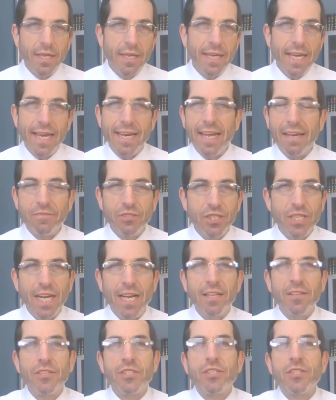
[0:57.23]
and have
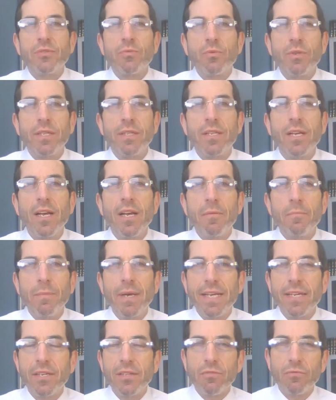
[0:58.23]
challenges with
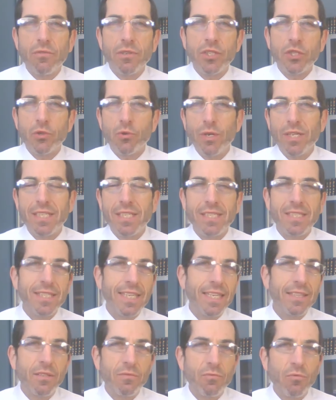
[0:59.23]
making the wrong choices
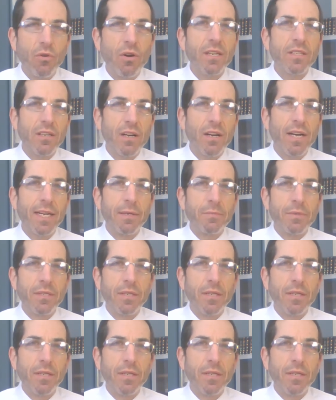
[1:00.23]
at the wrong times.